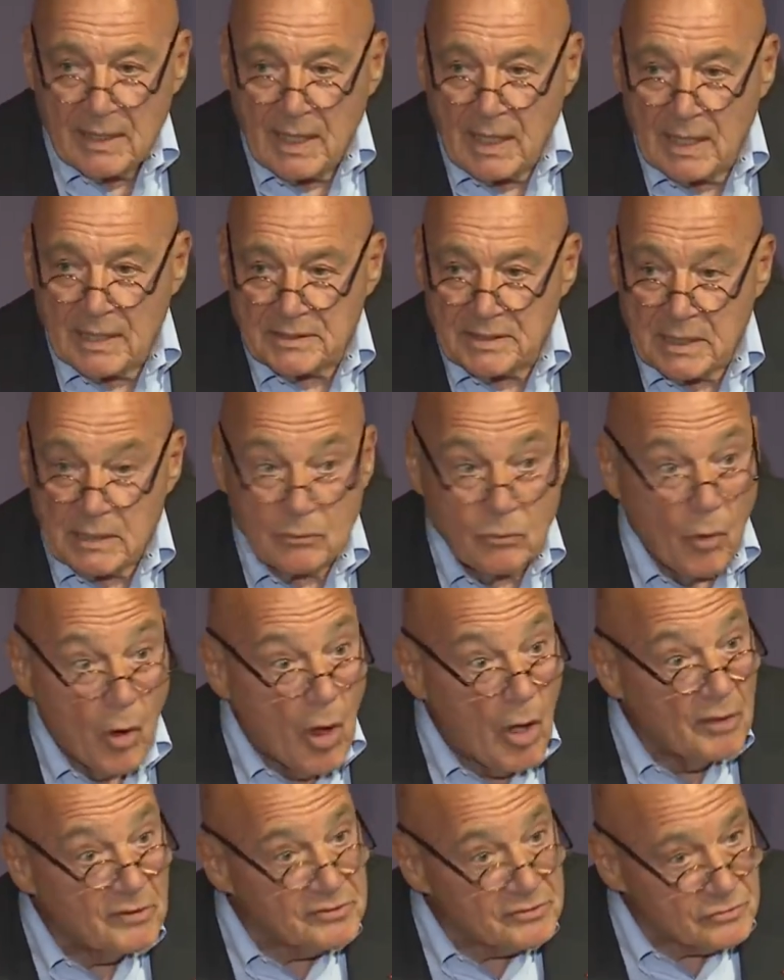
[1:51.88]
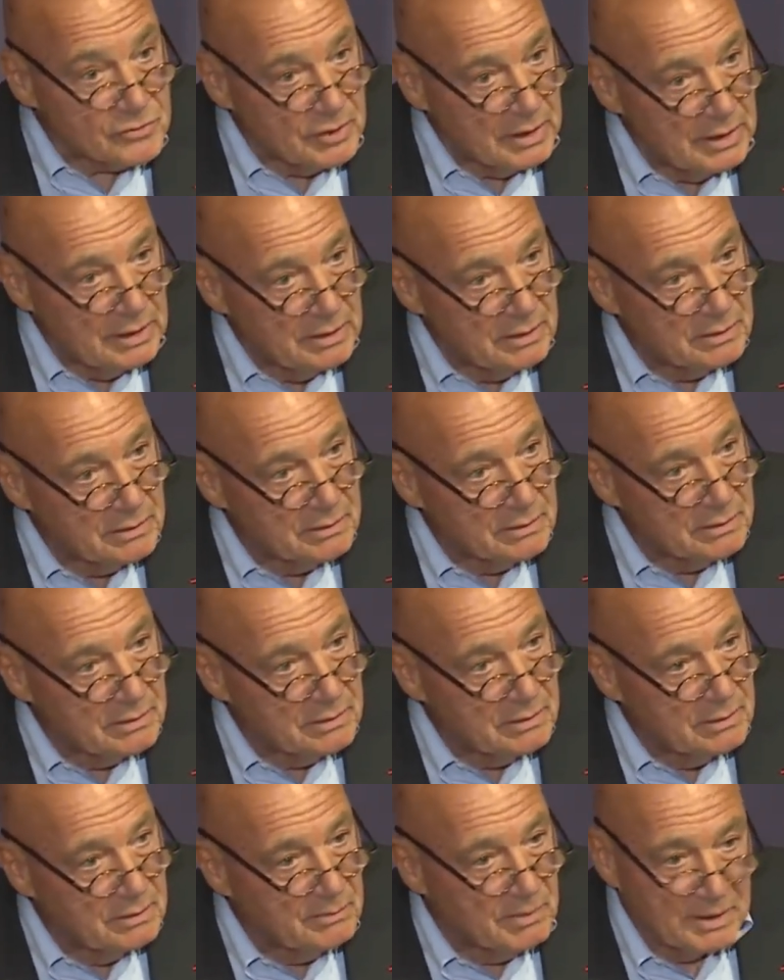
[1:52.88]
anti-Wall Street,
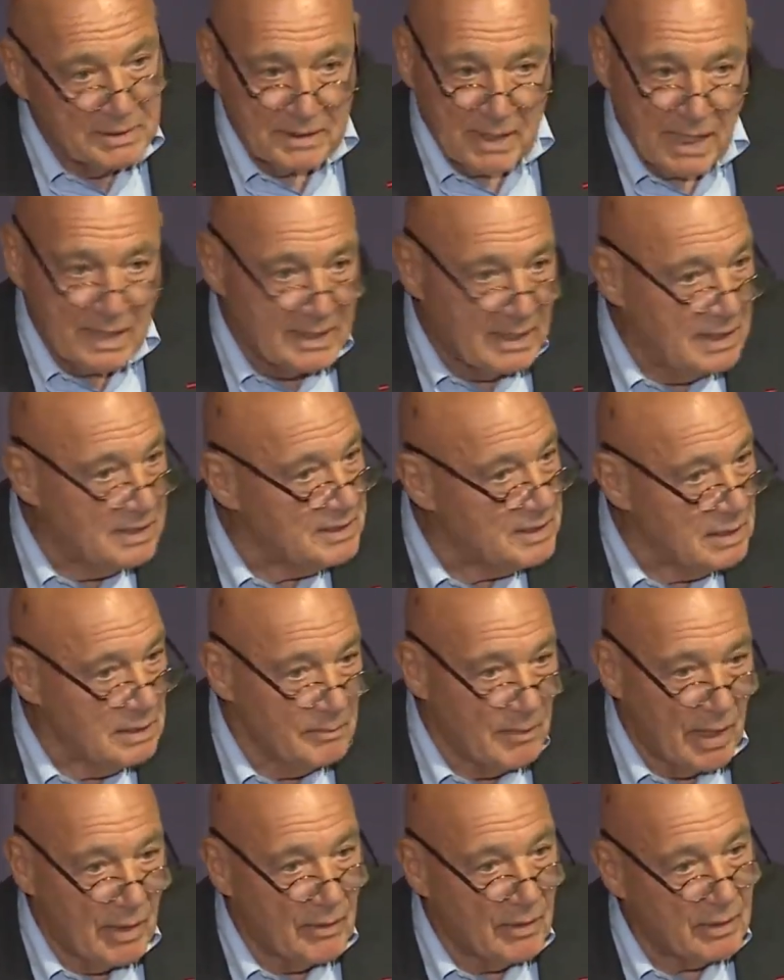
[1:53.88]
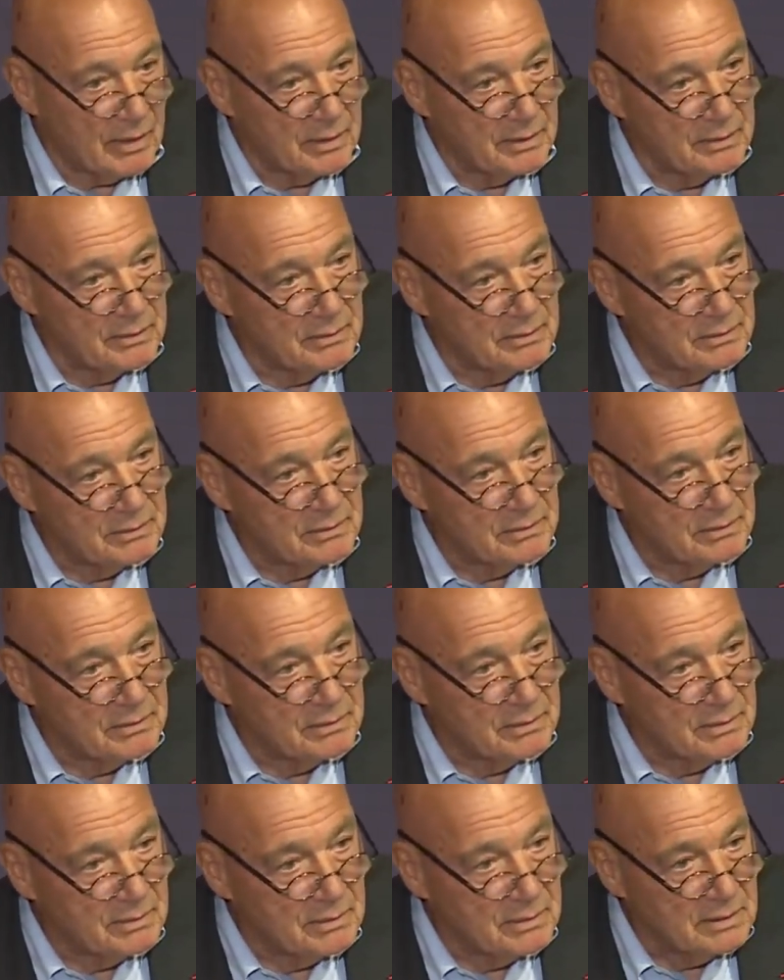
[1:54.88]
but not anti-American
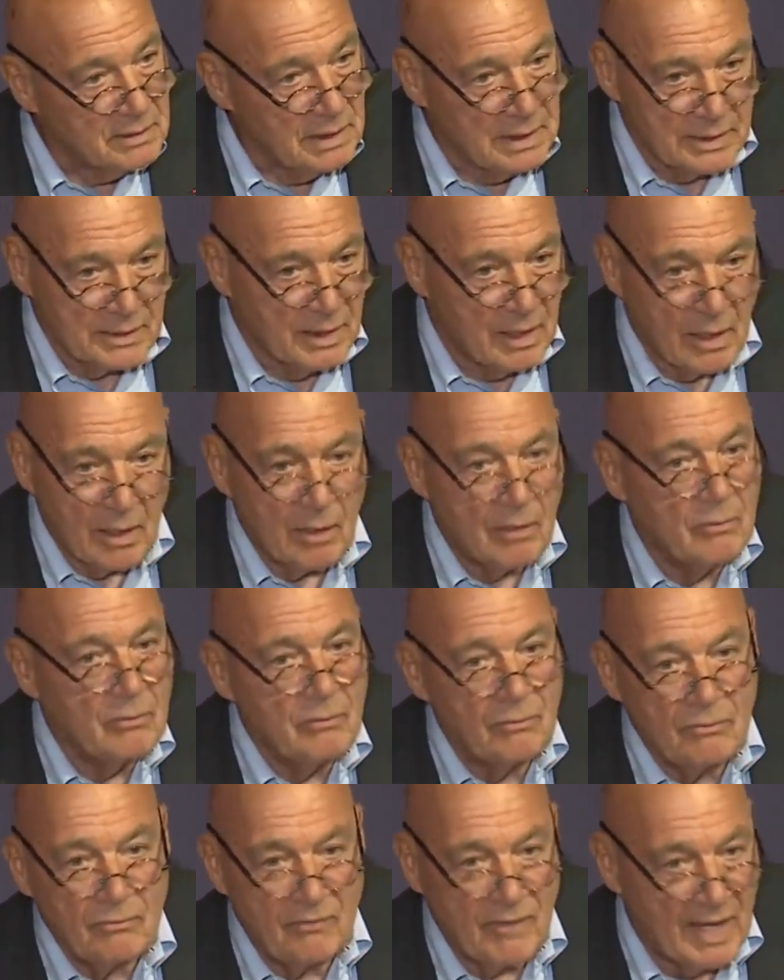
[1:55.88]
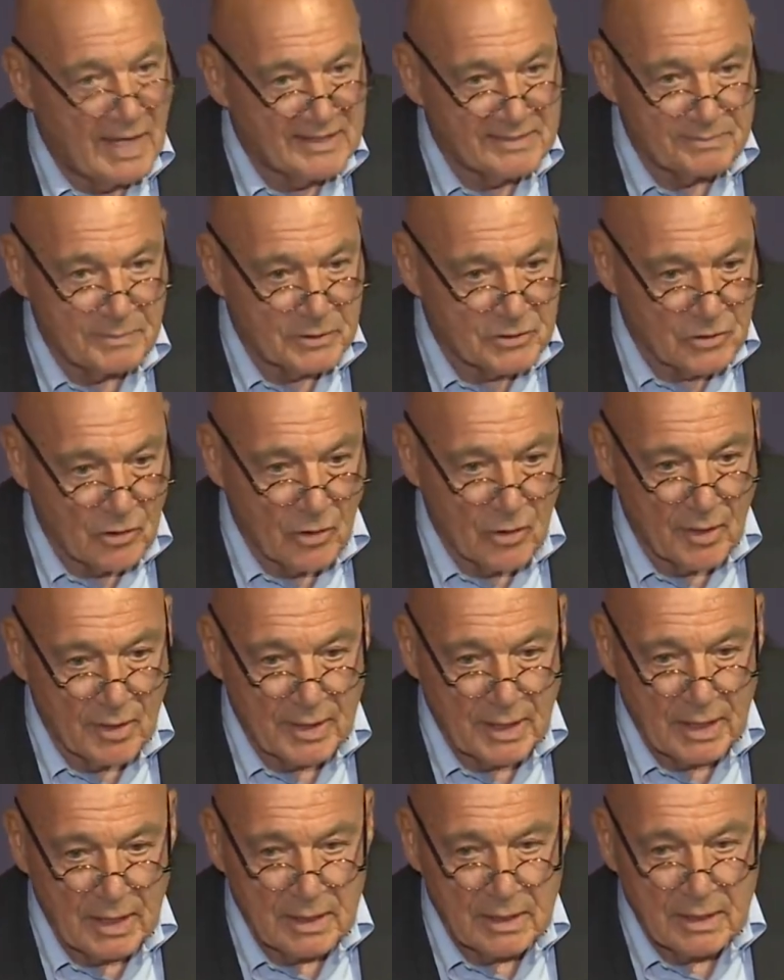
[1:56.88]
in their vast
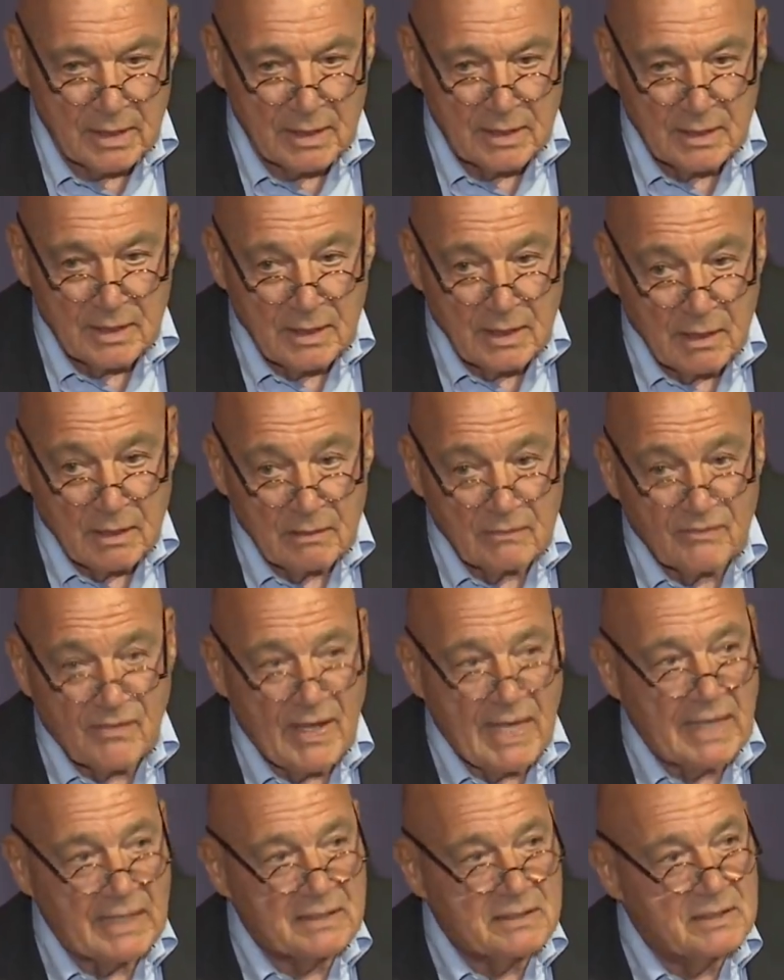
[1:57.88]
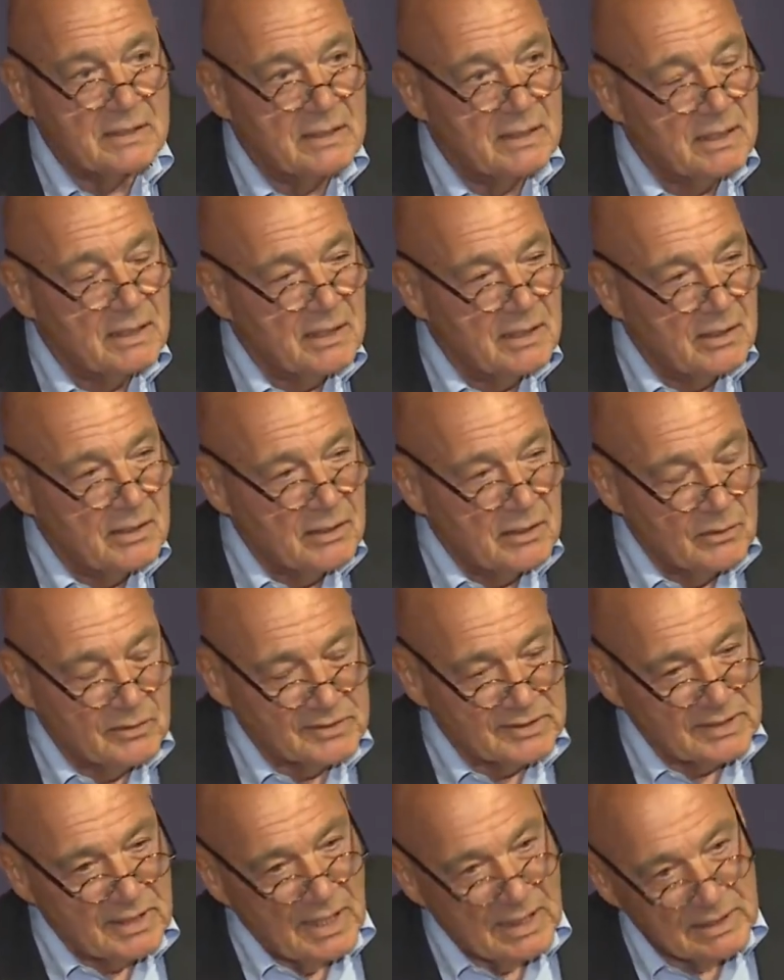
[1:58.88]
majority. In fact, there
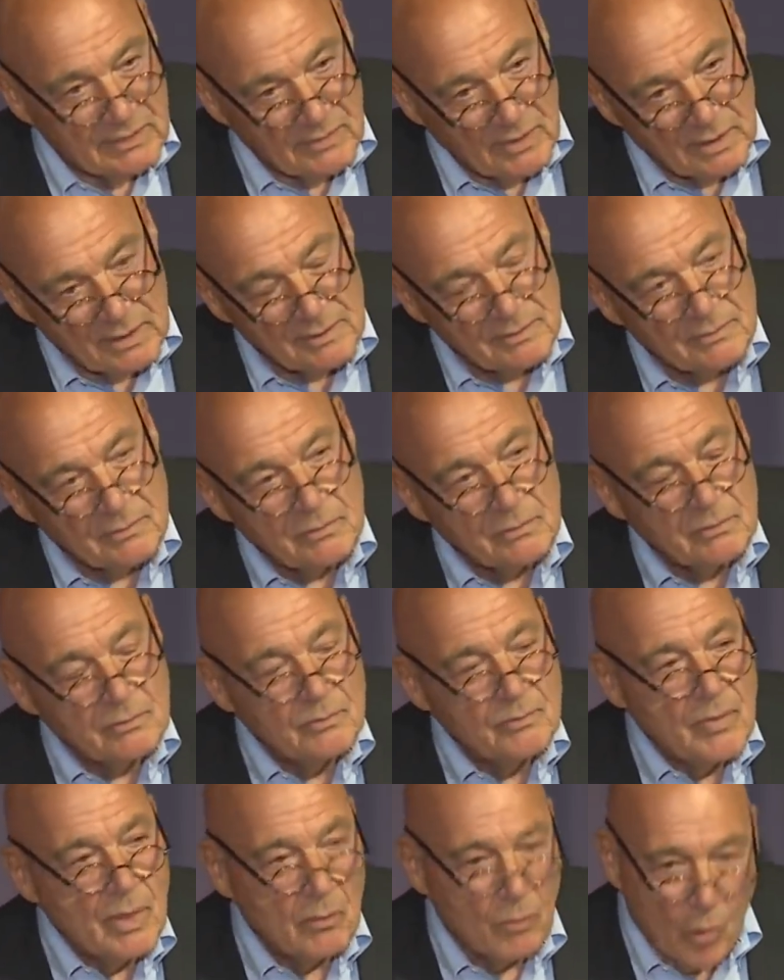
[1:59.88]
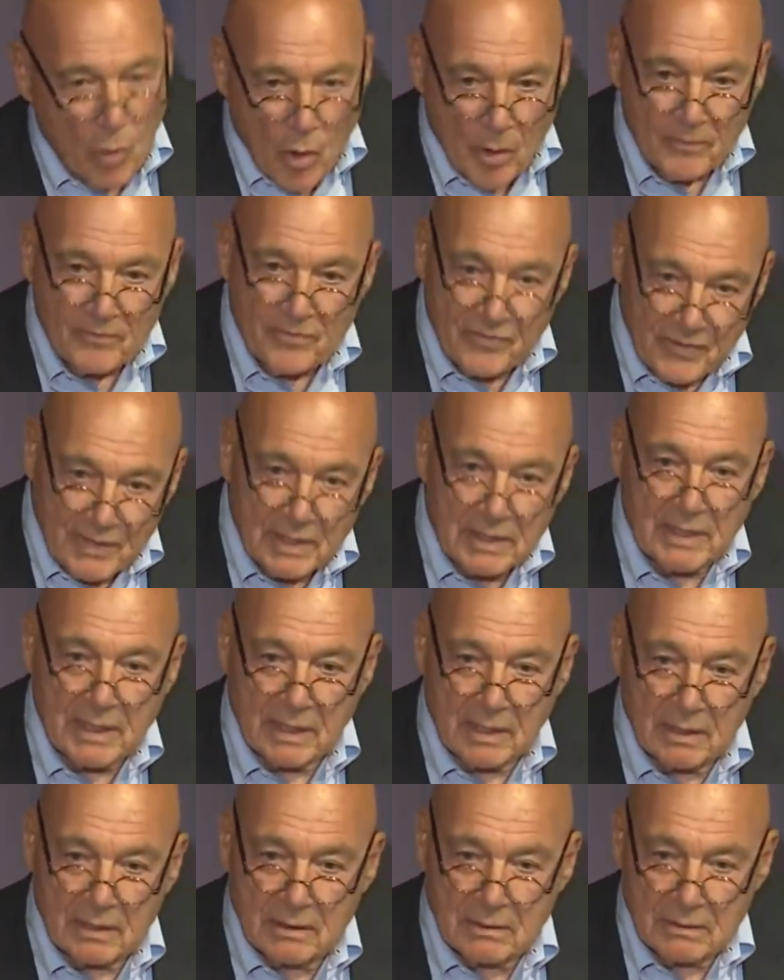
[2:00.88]
was a kind of a warm
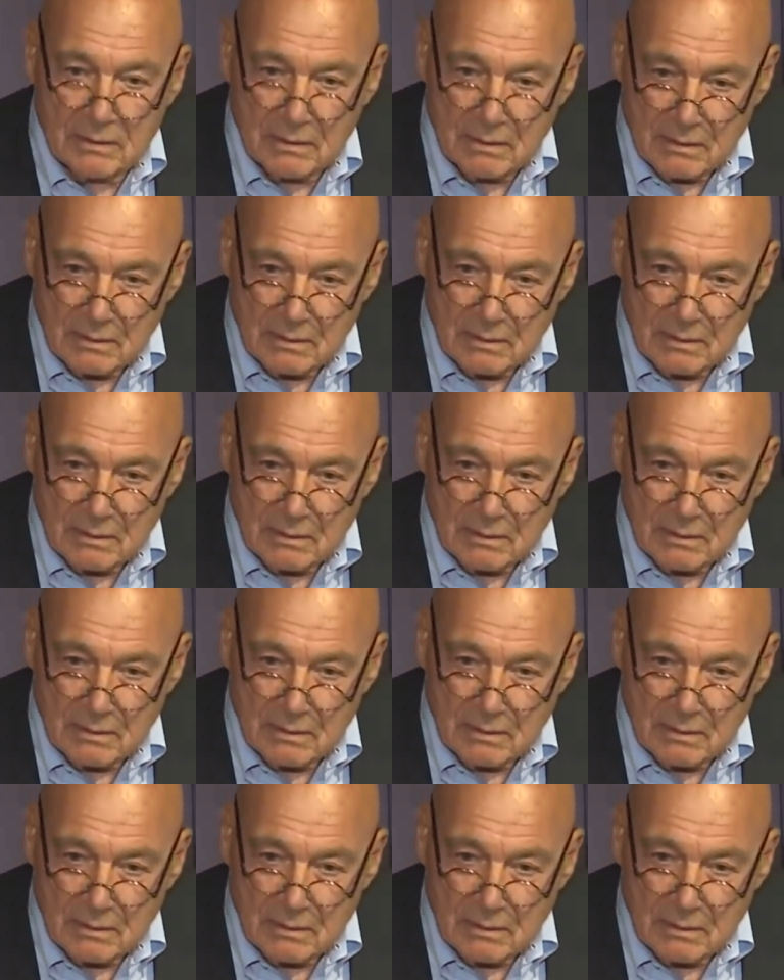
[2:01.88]
feeling